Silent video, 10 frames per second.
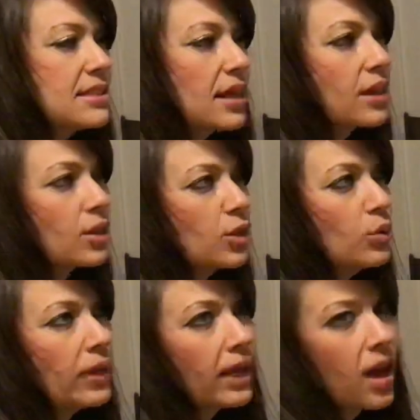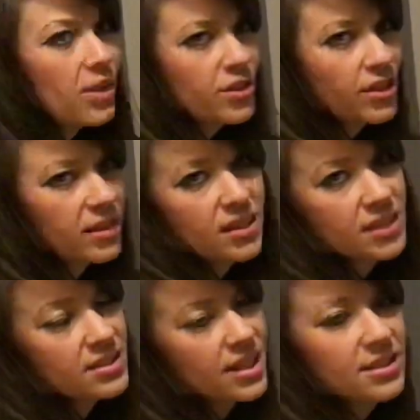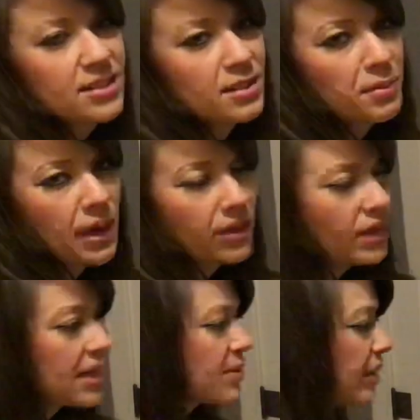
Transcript: that you like other than things that I see in the math class.